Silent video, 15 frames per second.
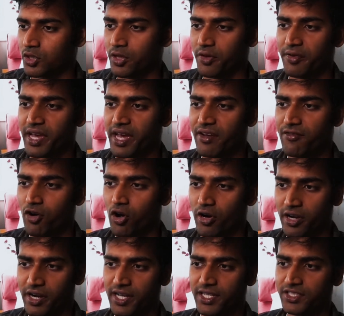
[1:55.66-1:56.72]
So the way I've
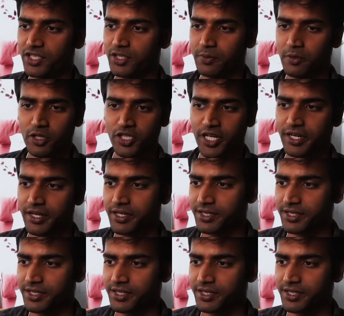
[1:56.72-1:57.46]
organized this project